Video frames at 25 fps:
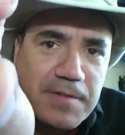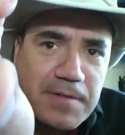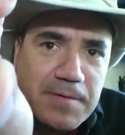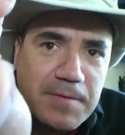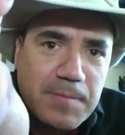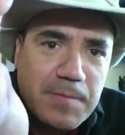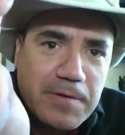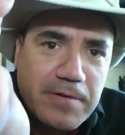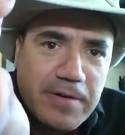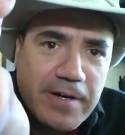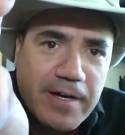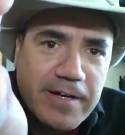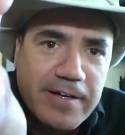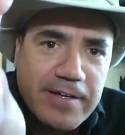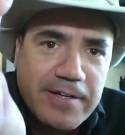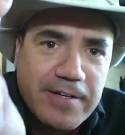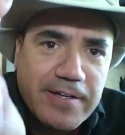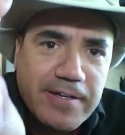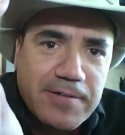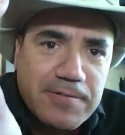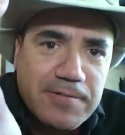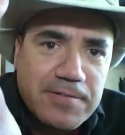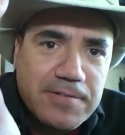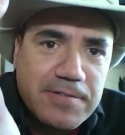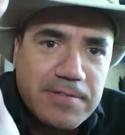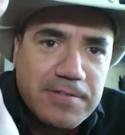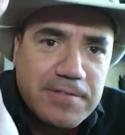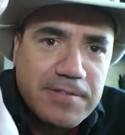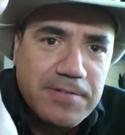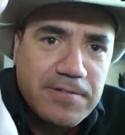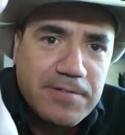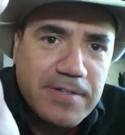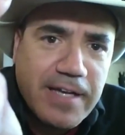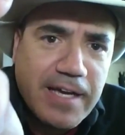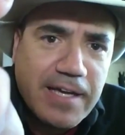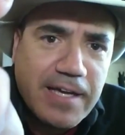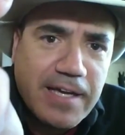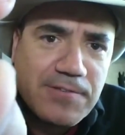Morocco, so
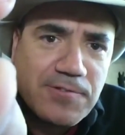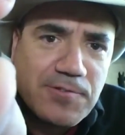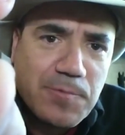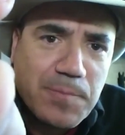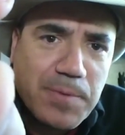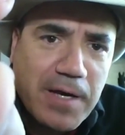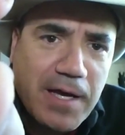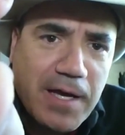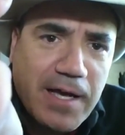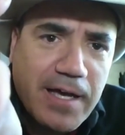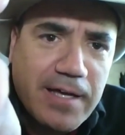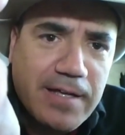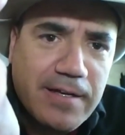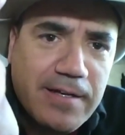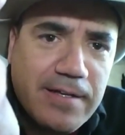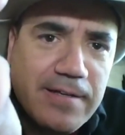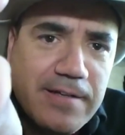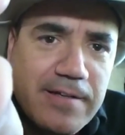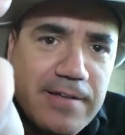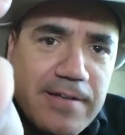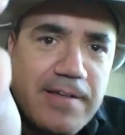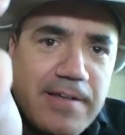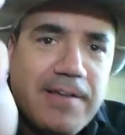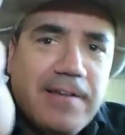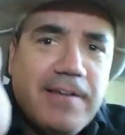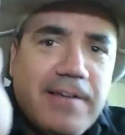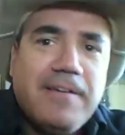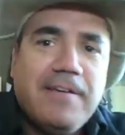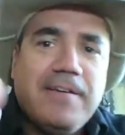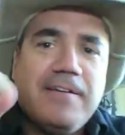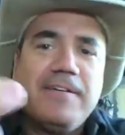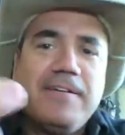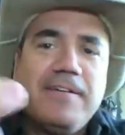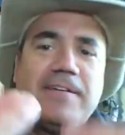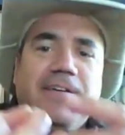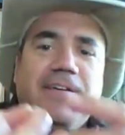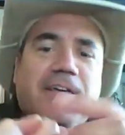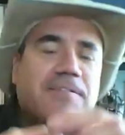gastropod.
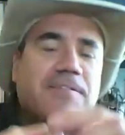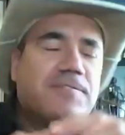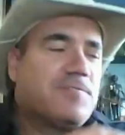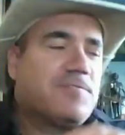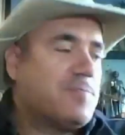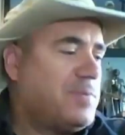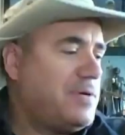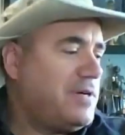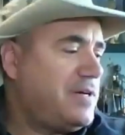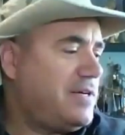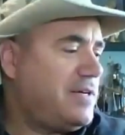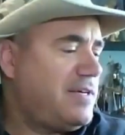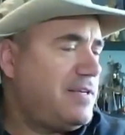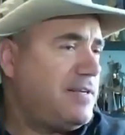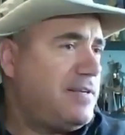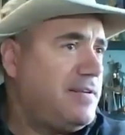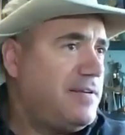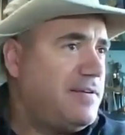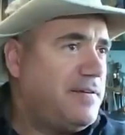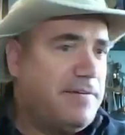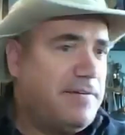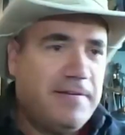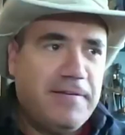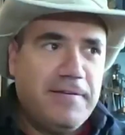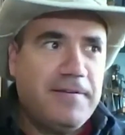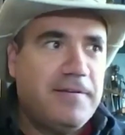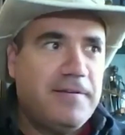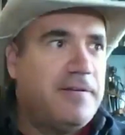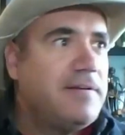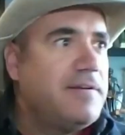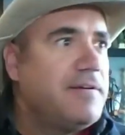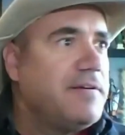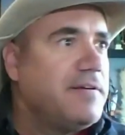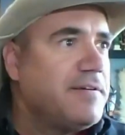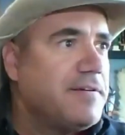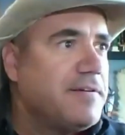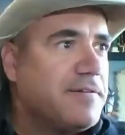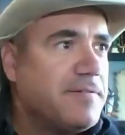Gastropod.
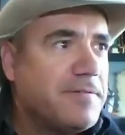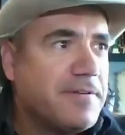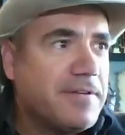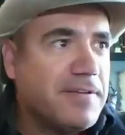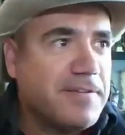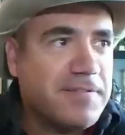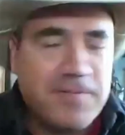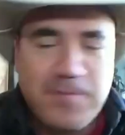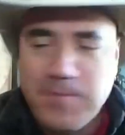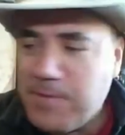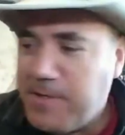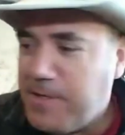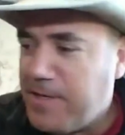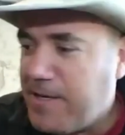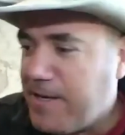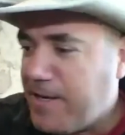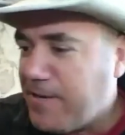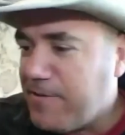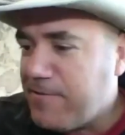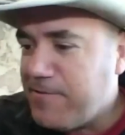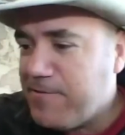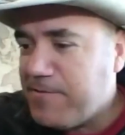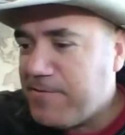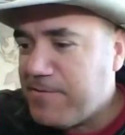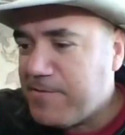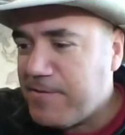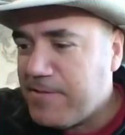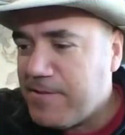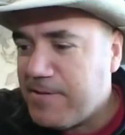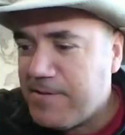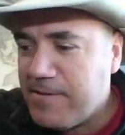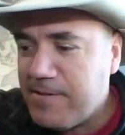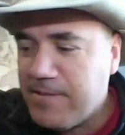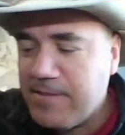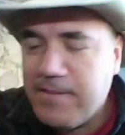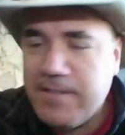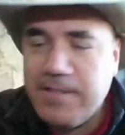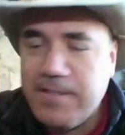What else do we have?
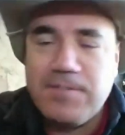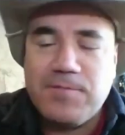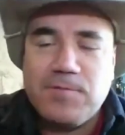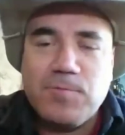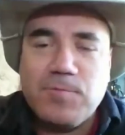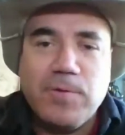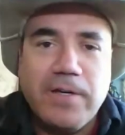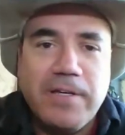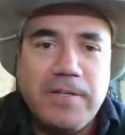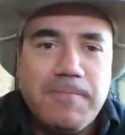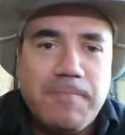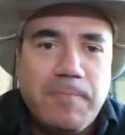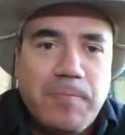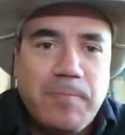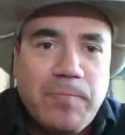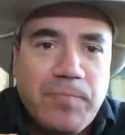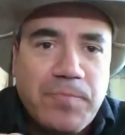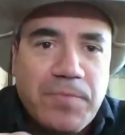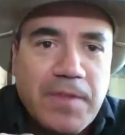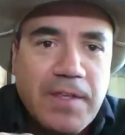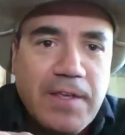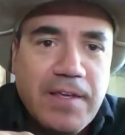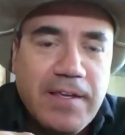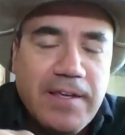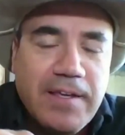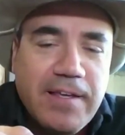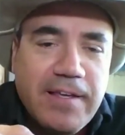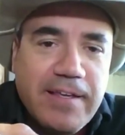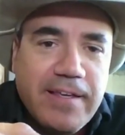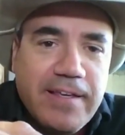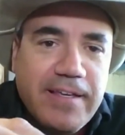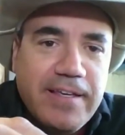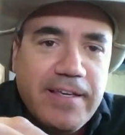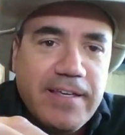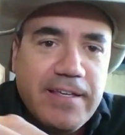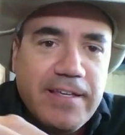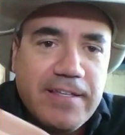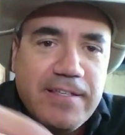This one
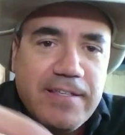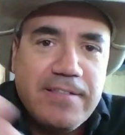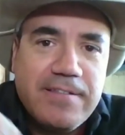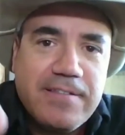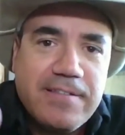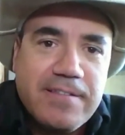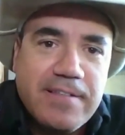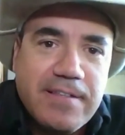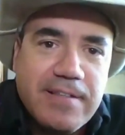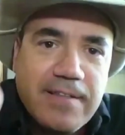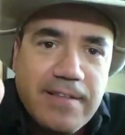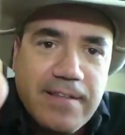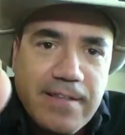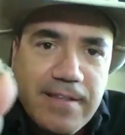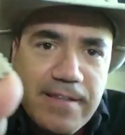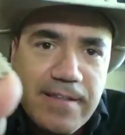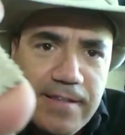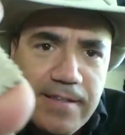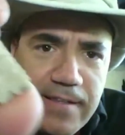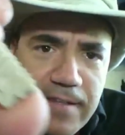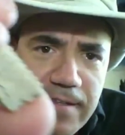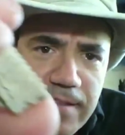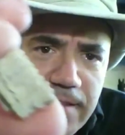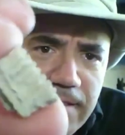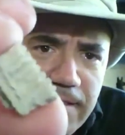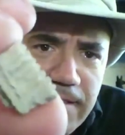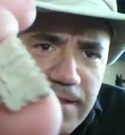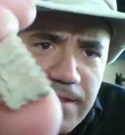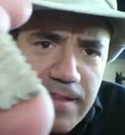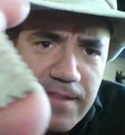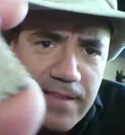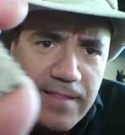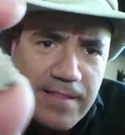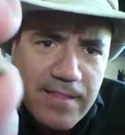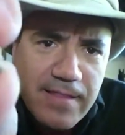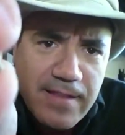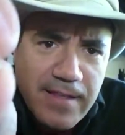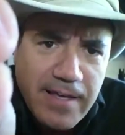is
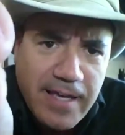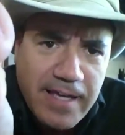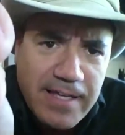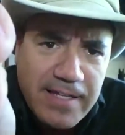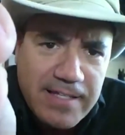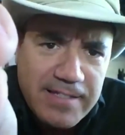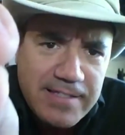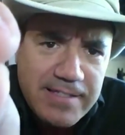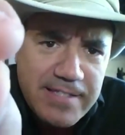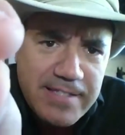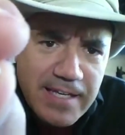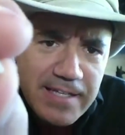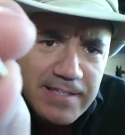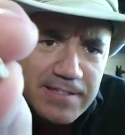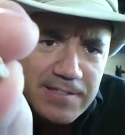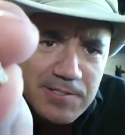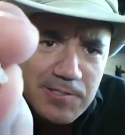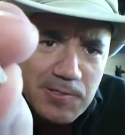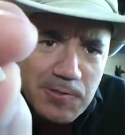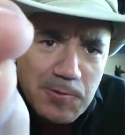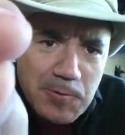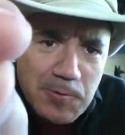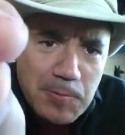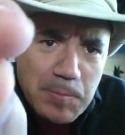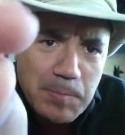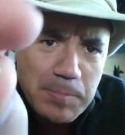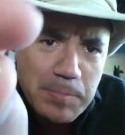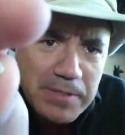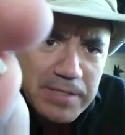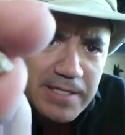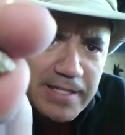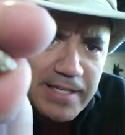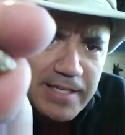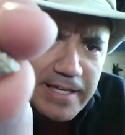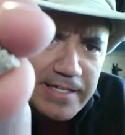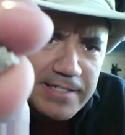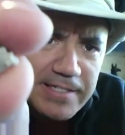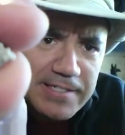a dental
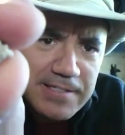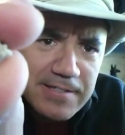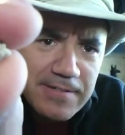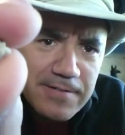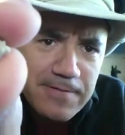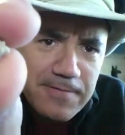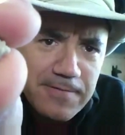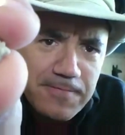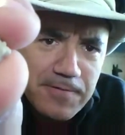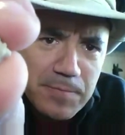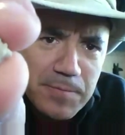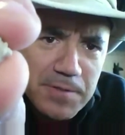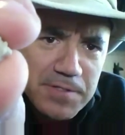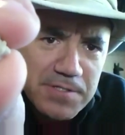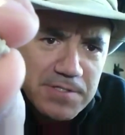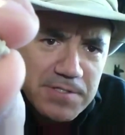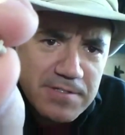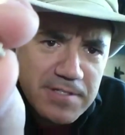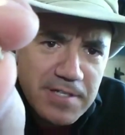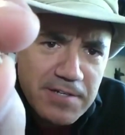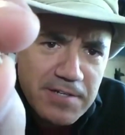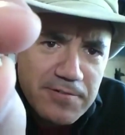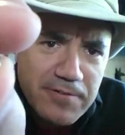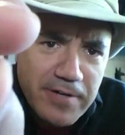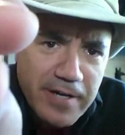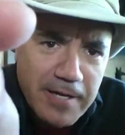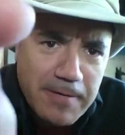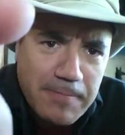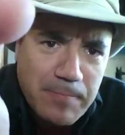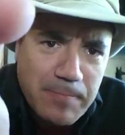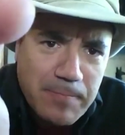plate from a stingray.